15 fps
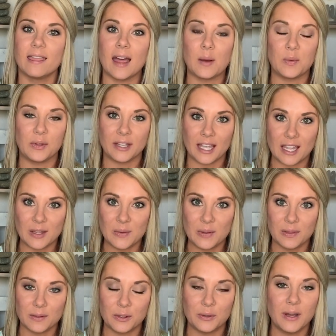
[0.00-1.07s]
that will get you
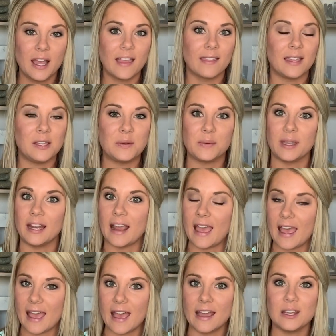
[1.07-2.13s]
through, that you can
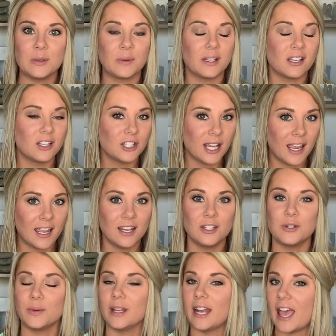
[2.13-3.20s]
add, you can
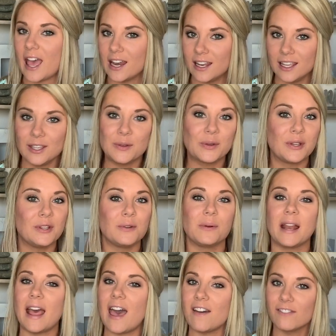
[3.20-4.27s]
change, you can edit, you can do
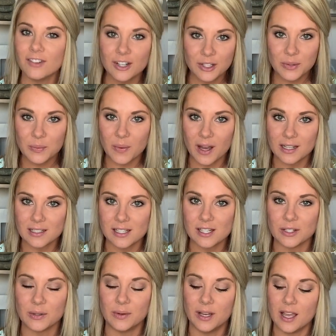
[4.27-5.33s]
whatever you want to
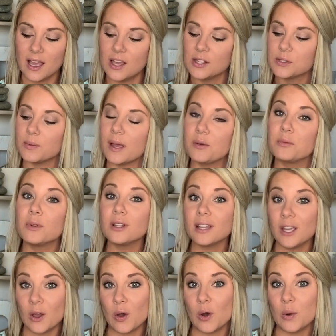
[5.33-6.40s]
do. So I
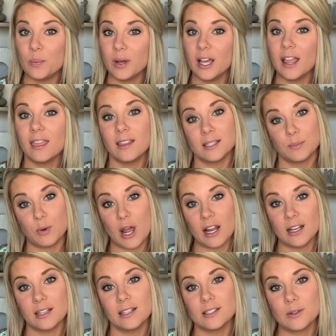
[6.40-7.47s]
really hope this
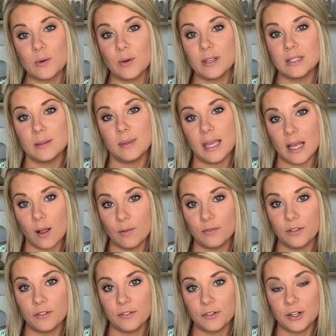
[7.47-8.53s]
product is going to be
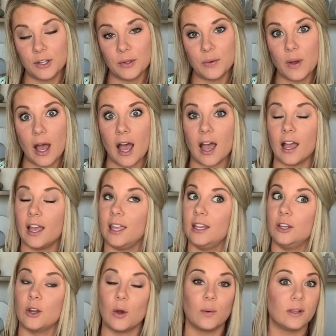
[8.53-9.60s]
helpful for you. I
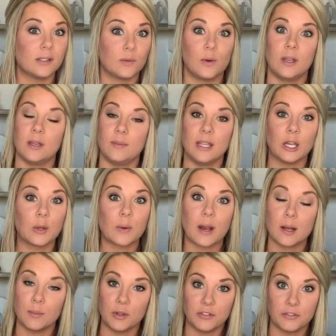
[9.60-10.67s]
know it's going to be
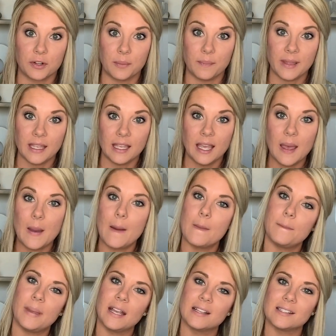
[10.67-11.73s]
incredible for me,
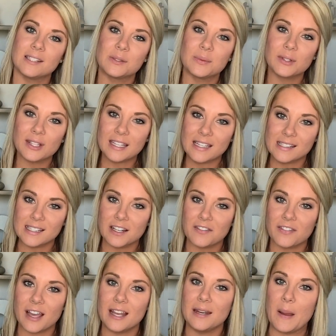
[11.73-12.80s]
because it's really easy to
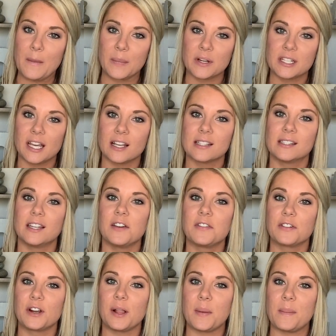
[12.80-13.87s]
find number talk stuff
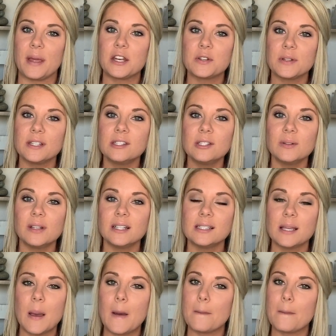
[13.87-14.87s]
for elementary students,